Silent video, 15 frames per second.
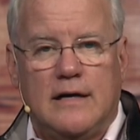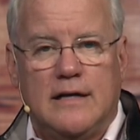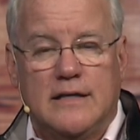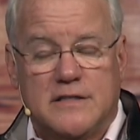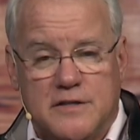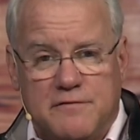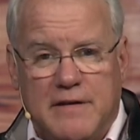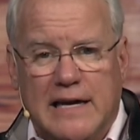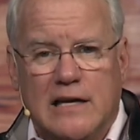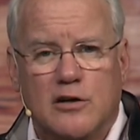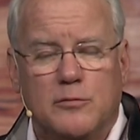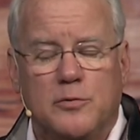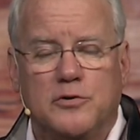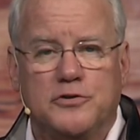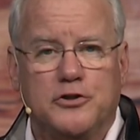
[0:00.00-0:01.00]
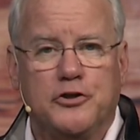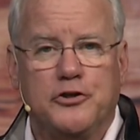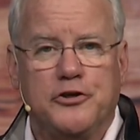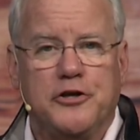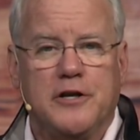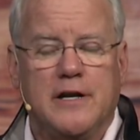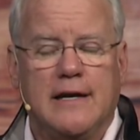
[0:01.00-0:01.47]
it's available to
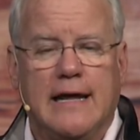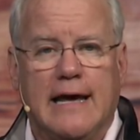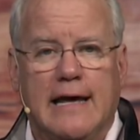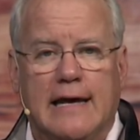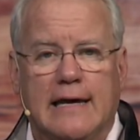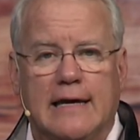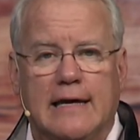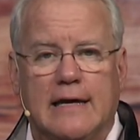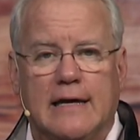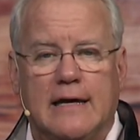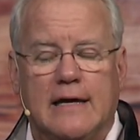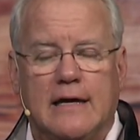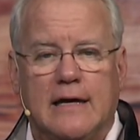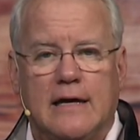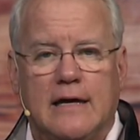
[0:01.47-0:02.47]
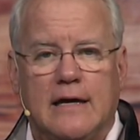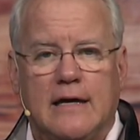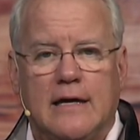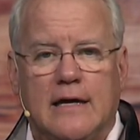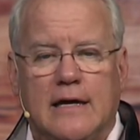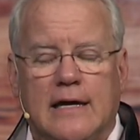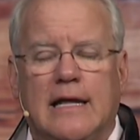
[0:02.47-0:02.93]
you today.
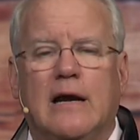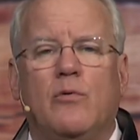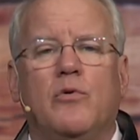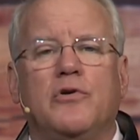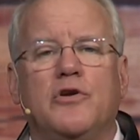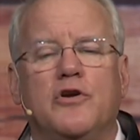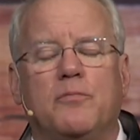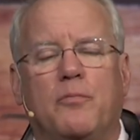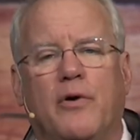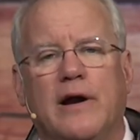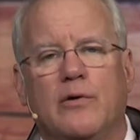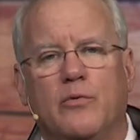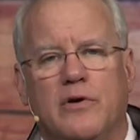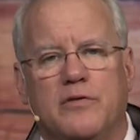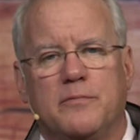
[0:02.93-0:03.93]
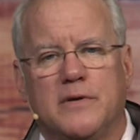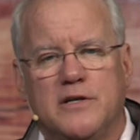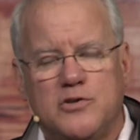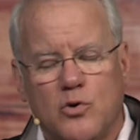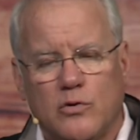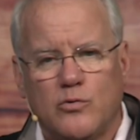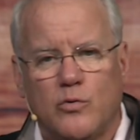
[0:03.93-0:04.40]
And I want you to pray with me.
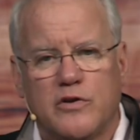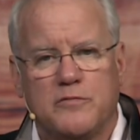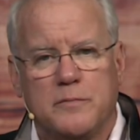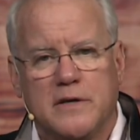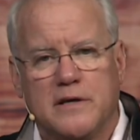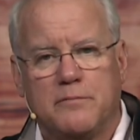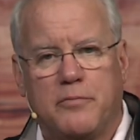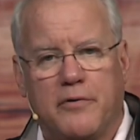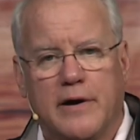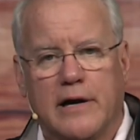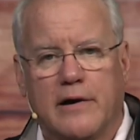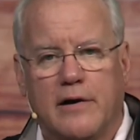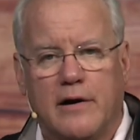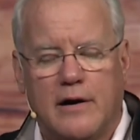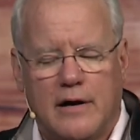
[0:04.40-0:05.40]
Join with me in prayer.